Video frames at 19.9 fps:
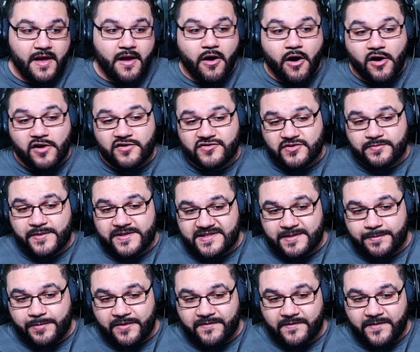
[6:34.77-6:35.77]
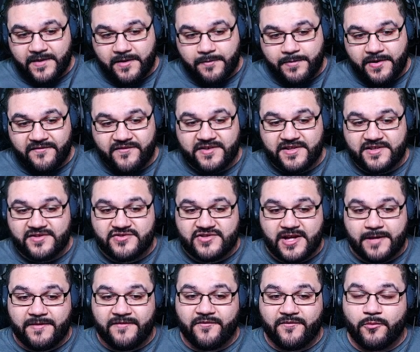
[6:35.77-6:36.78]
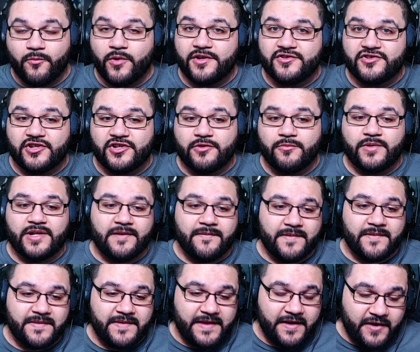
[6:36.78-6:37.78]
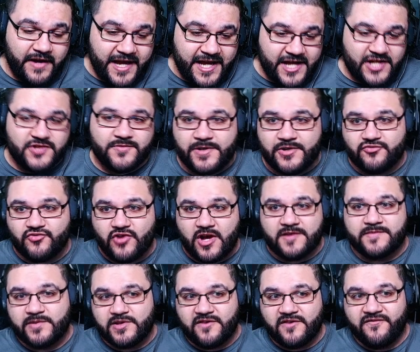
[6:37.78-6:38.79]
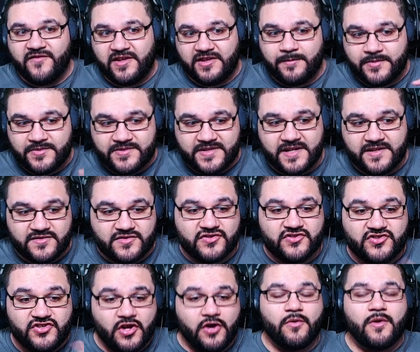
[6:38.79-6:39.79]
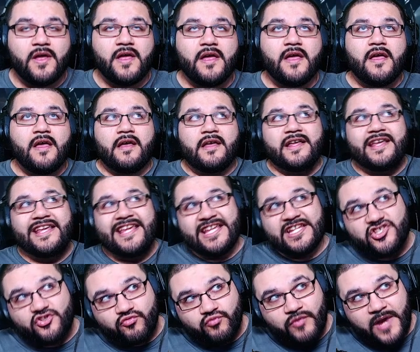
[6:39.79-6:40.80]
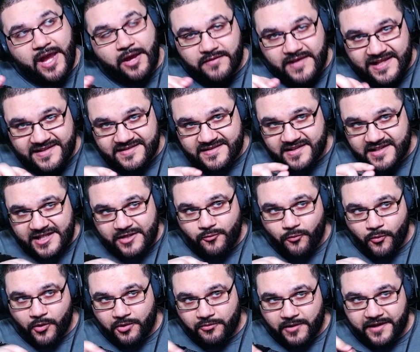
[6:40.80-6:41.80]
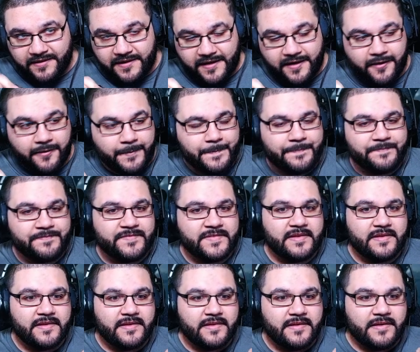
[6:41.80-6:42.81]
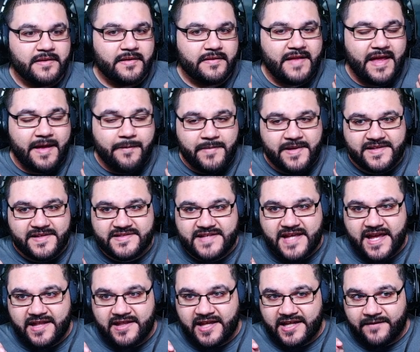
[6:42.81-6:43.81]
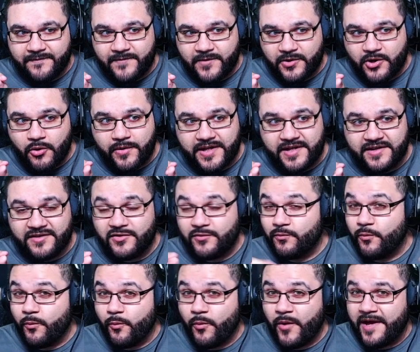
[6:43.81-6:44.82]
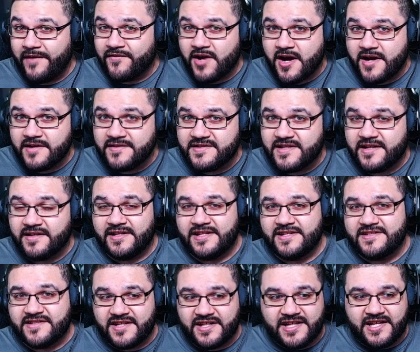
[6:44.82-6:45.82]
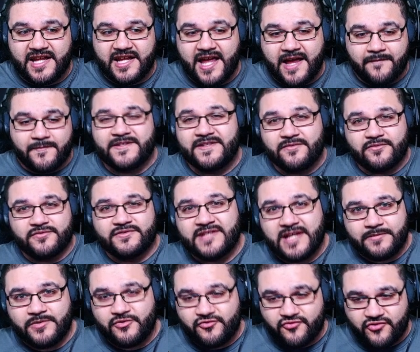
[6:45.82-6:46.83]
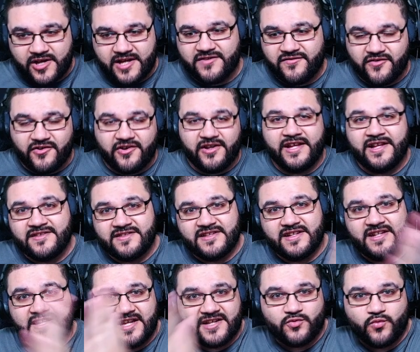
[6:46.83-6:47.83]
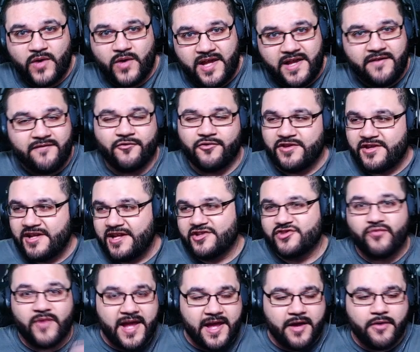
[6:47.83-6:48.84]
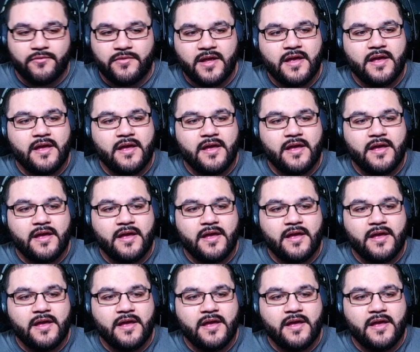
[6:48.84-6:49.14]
Also places a perfect veil buff on this champion for 1 turn whenever their HP drops below 50%. So, each round, that's a key word right there. That means that, like, if you're going into wave content, he's going to get it every single time you transfer into the next wave or the next round.